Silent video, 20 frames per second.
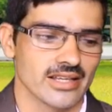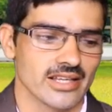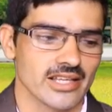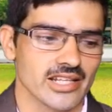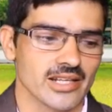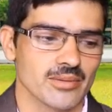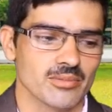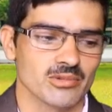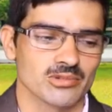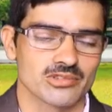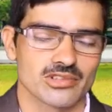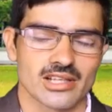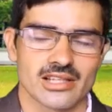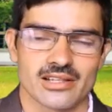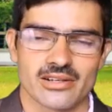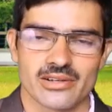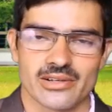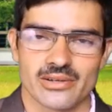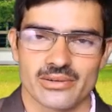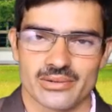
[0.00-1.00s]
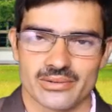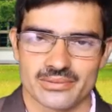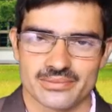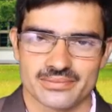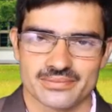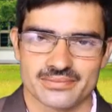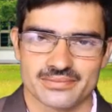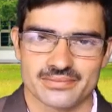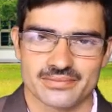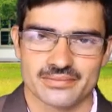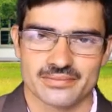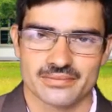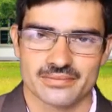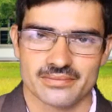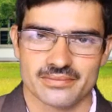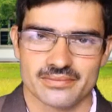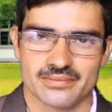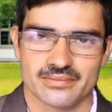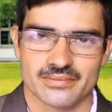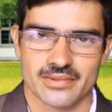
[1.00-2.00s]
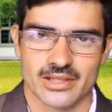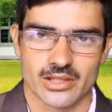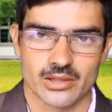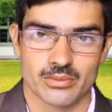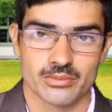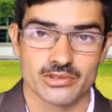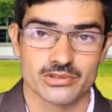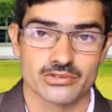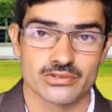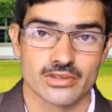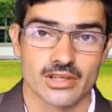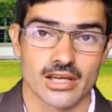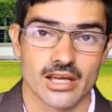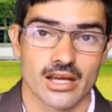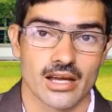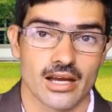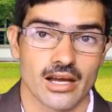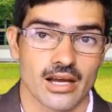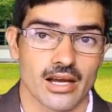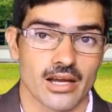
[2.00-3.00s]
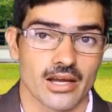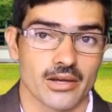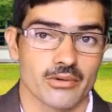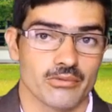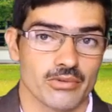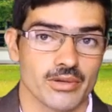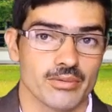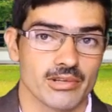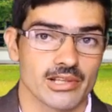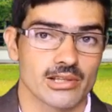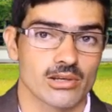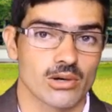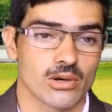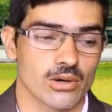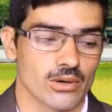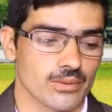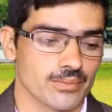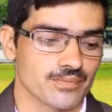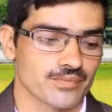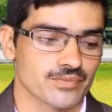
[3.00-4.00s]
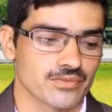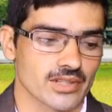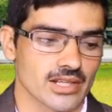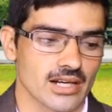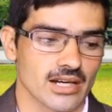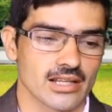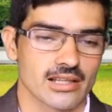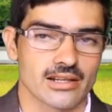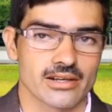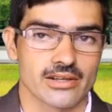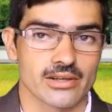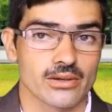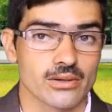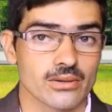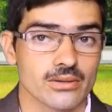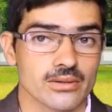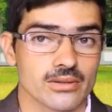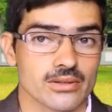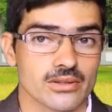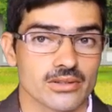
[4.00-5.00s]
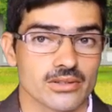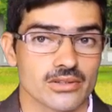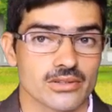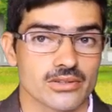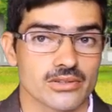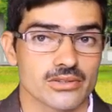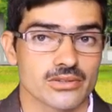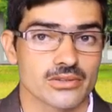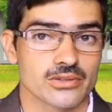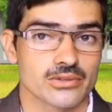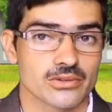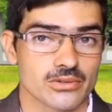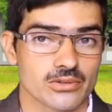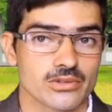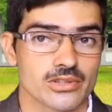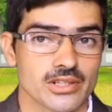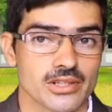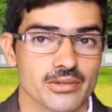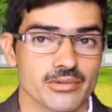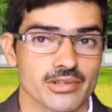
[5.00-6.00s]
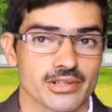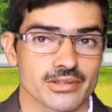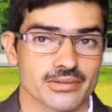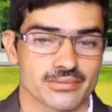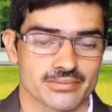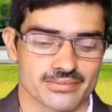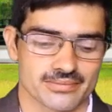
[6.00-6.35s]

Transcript: Iremos al río. Iremos, we will go. Al río, to the river.